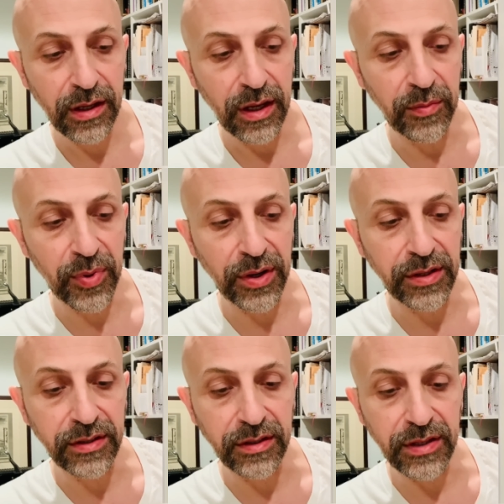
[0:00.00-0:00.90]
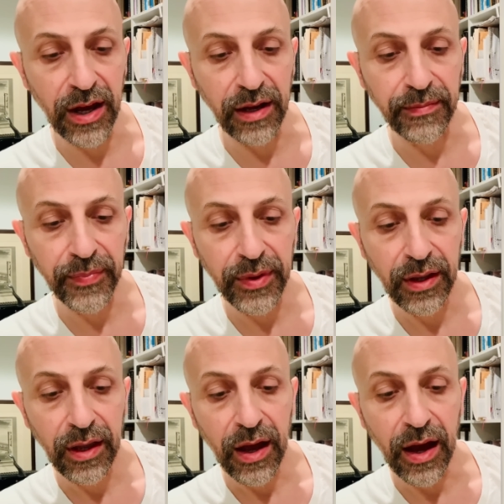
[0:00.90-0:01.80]
In parenthesis, not.
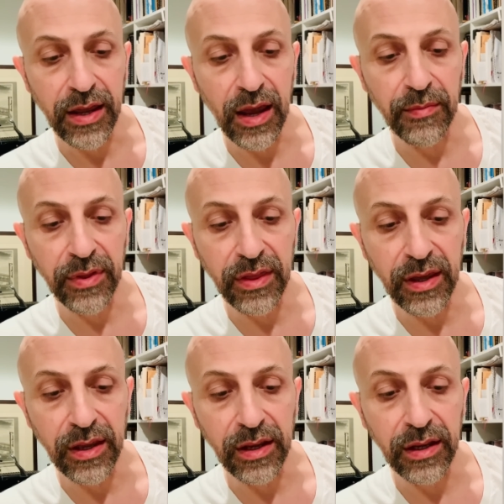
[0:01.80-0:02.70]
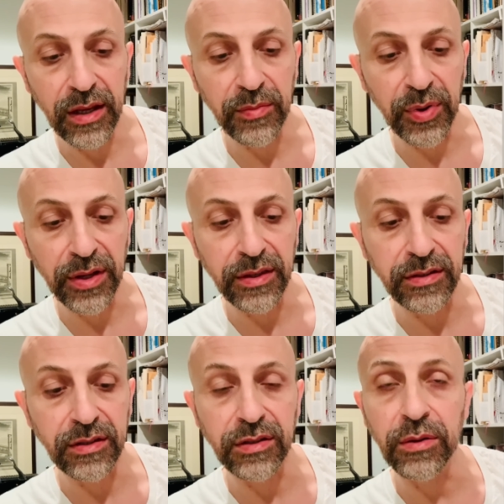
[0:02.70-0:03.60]
I am the, in
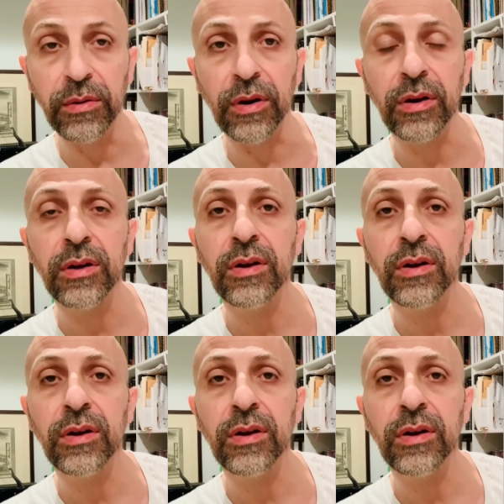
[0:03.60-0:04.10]
parentheses, your